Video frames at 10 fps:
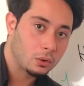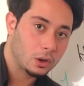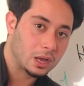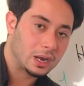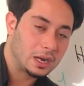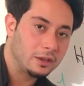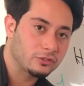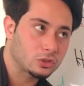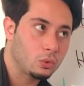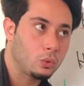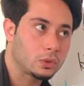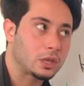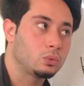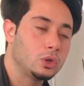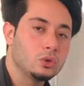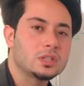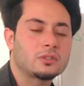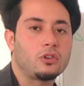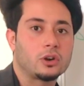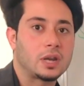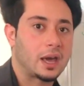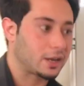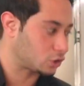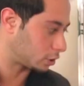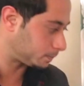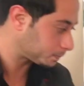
uh, left that we use it for direction.